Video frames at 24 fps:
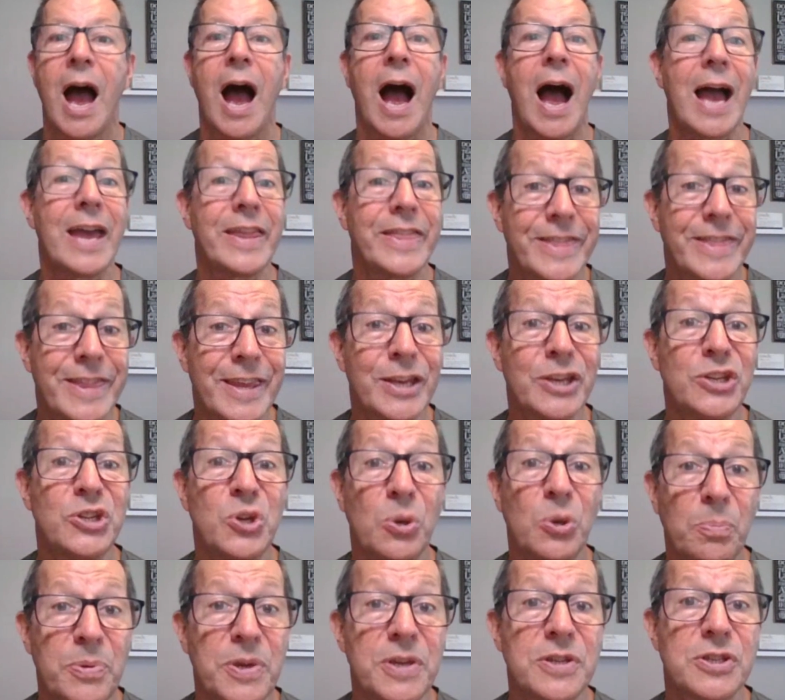I think
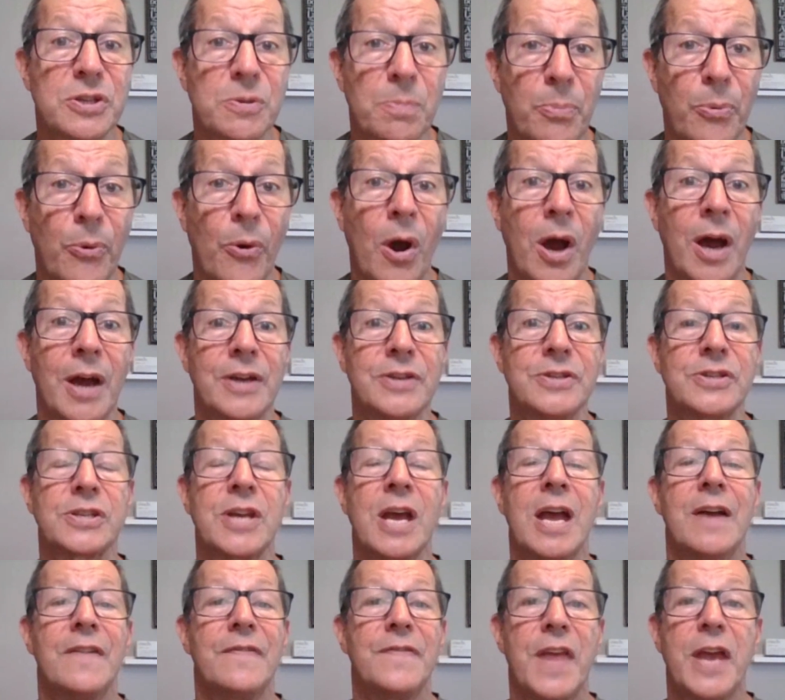you'll be surprised
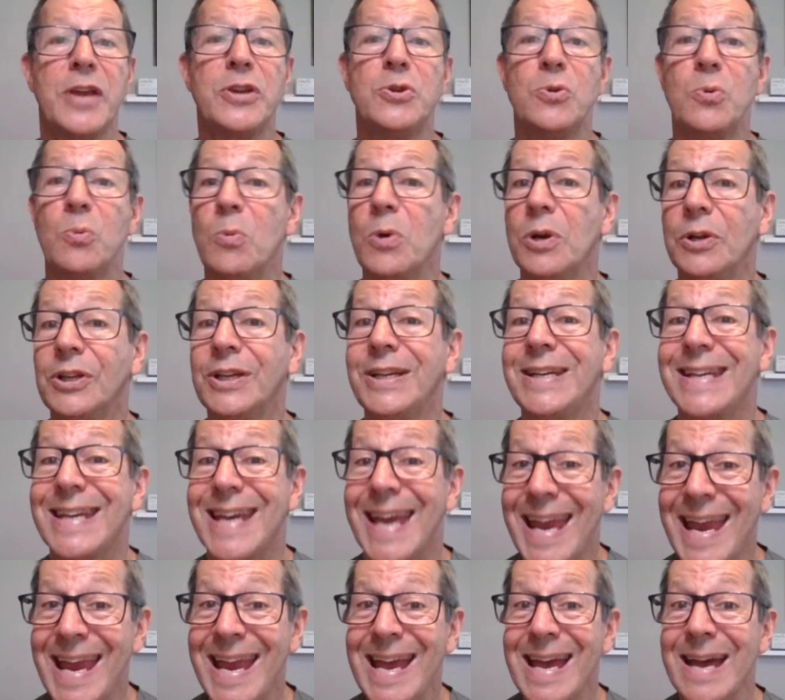that you really
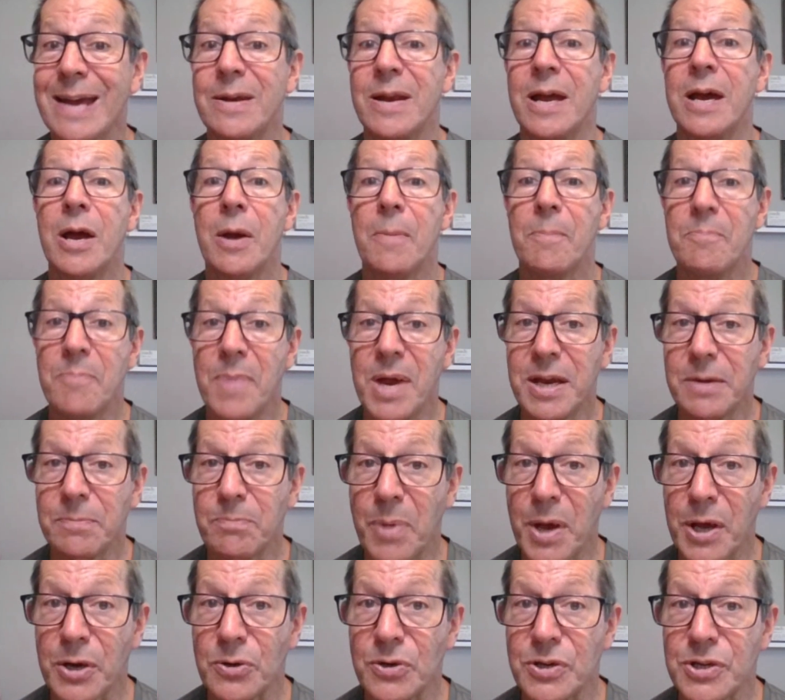can make
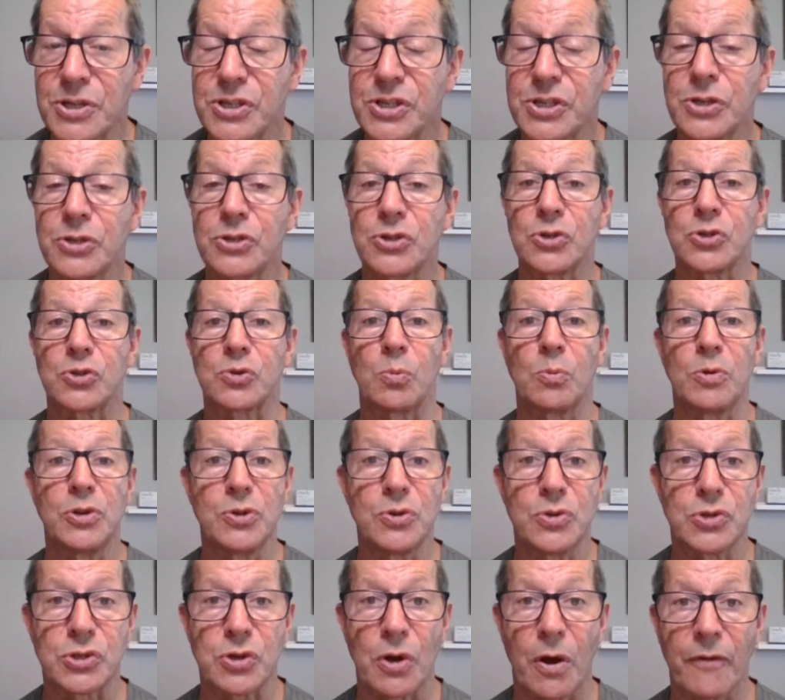better decisions when
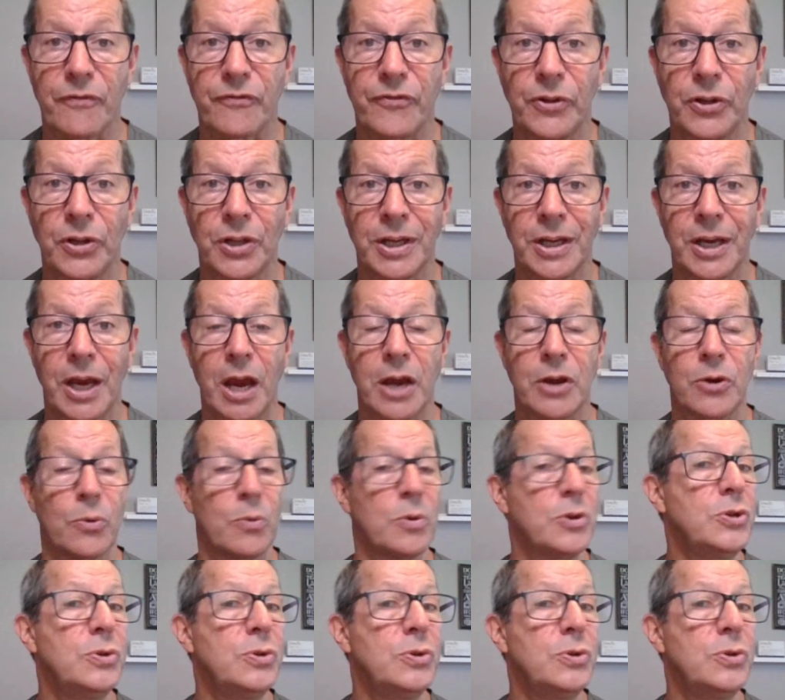you start feeling angry.